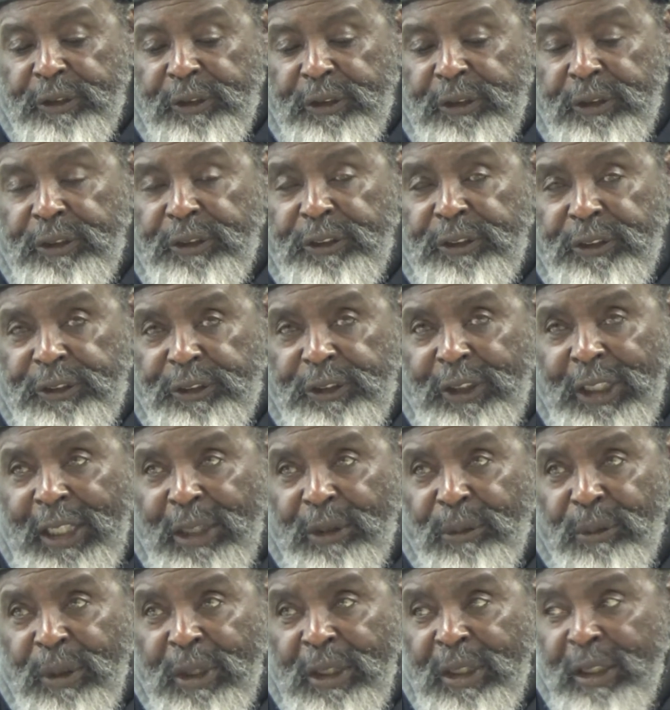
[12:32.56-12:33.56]
it's just
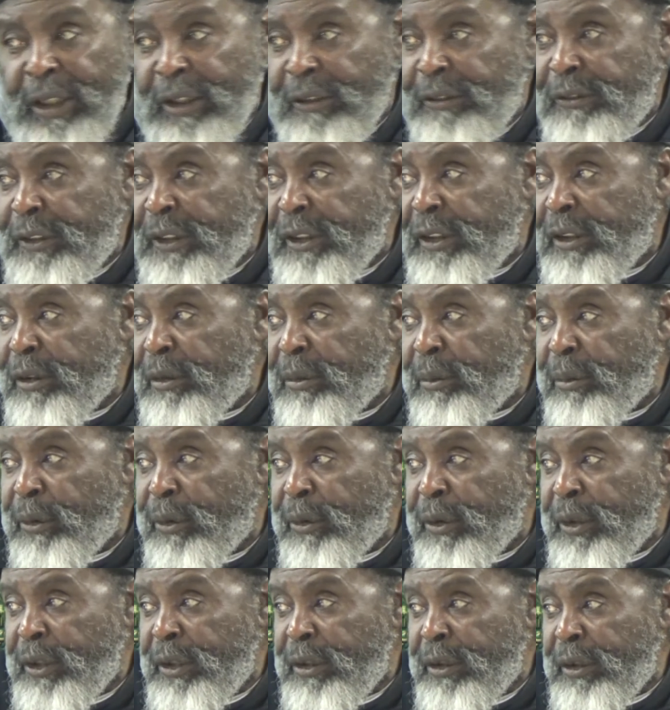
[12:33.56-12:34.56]
like weightlifting. The
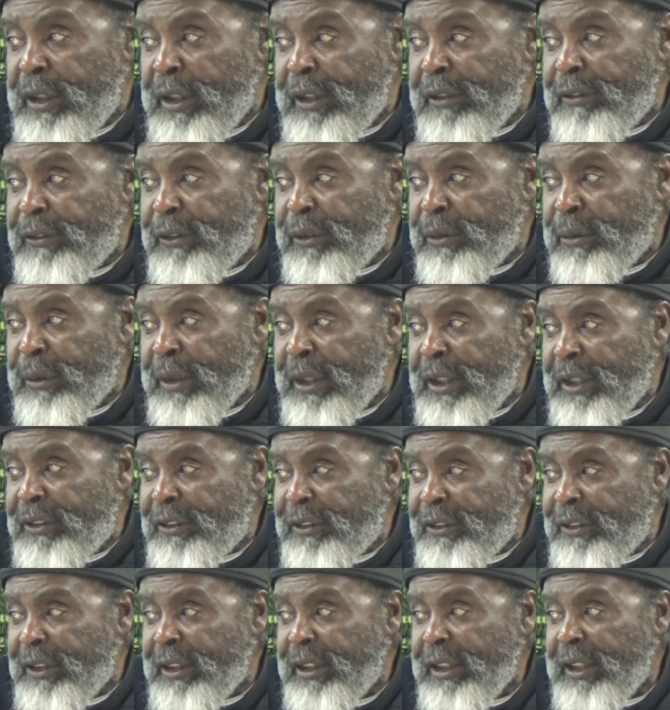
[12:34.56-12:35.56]
more you lift the
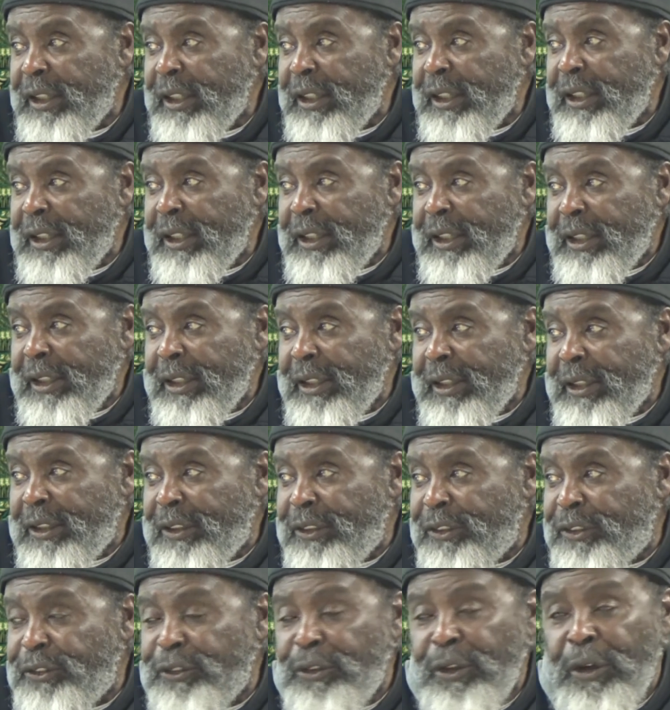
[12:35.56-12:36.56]
weights, the
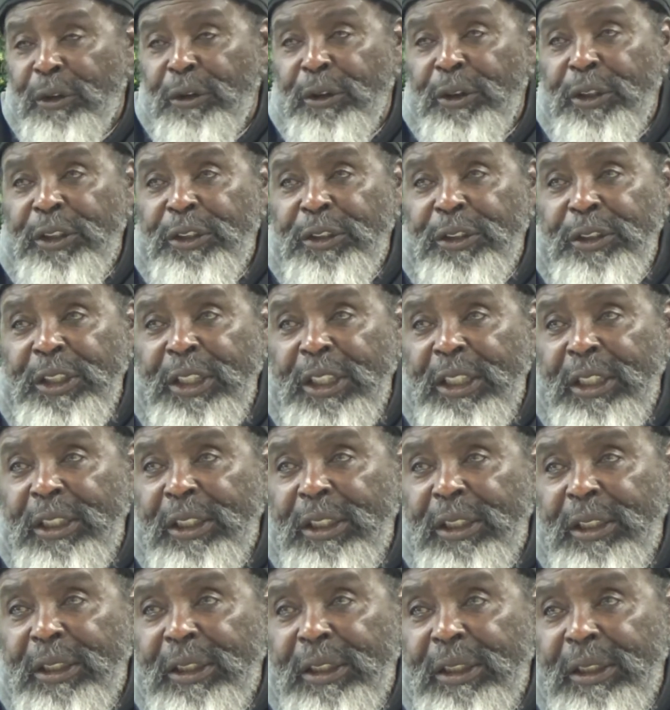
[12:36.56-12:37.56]
stronger you get.
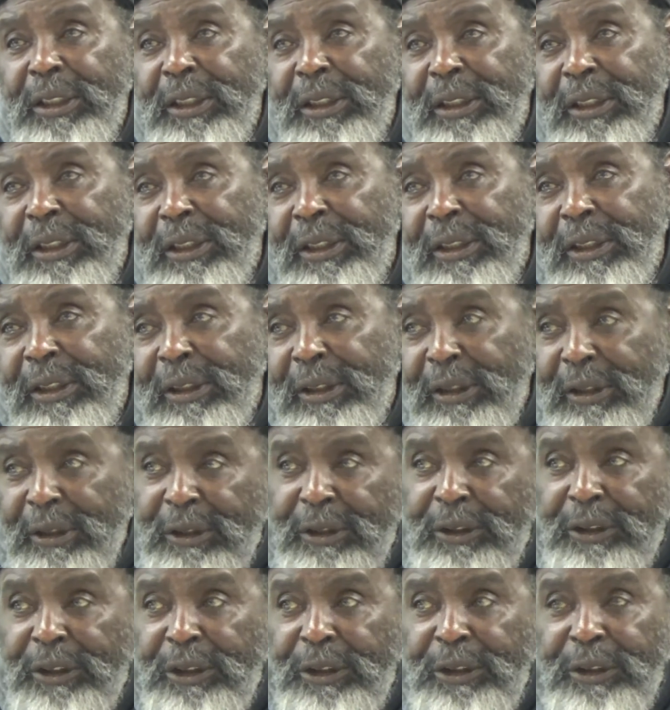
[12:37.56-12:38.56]

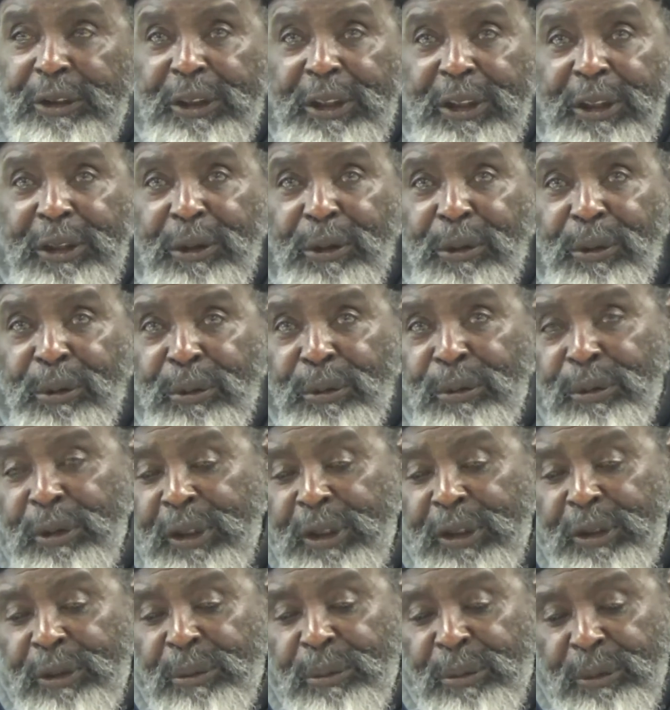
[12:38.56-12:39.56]
Till you get old, then
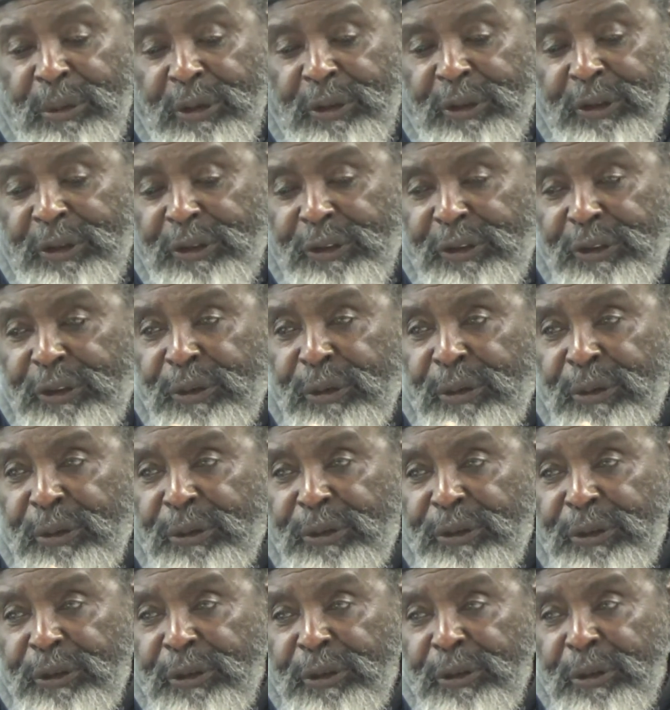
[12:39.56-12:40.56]
you want to just do a
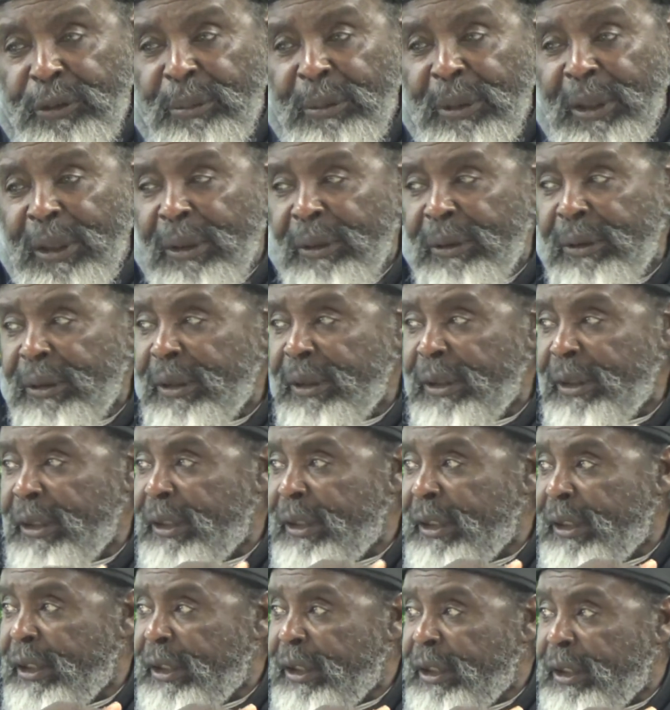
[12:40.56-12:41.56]
certain amount.
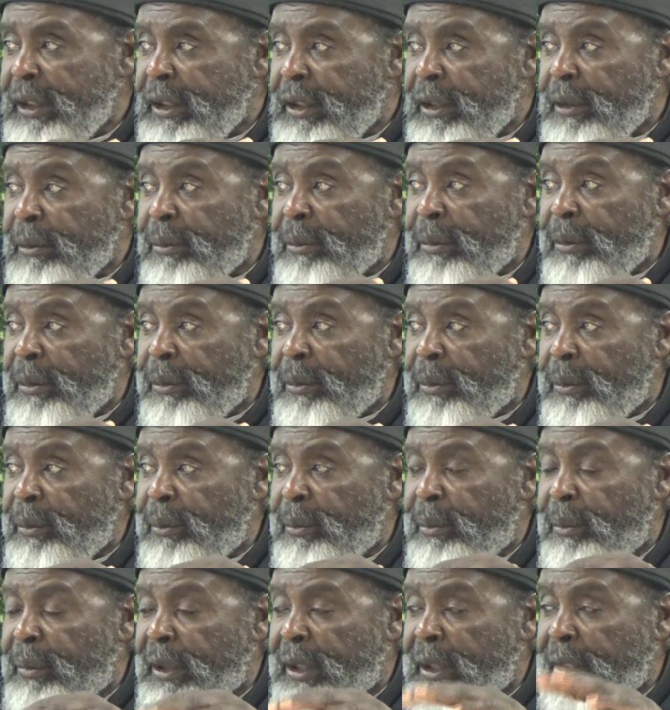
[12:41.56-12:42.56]

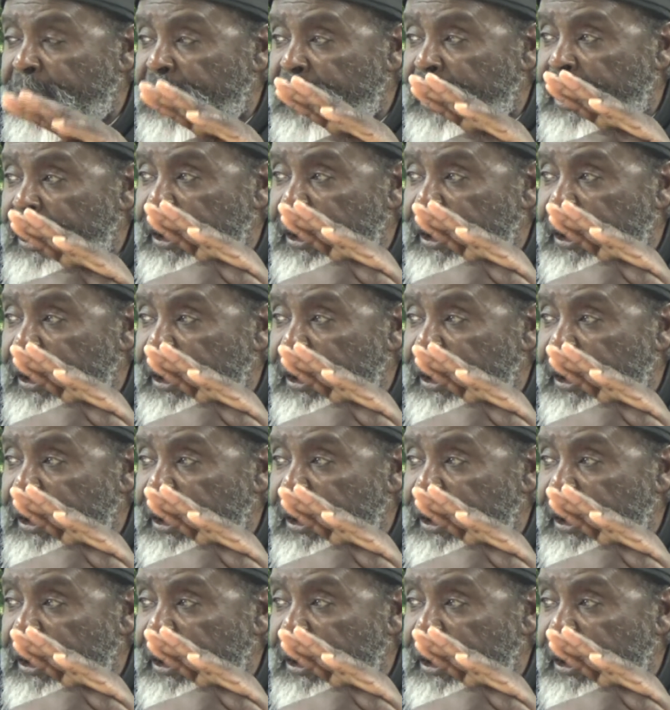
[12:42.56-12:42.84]
But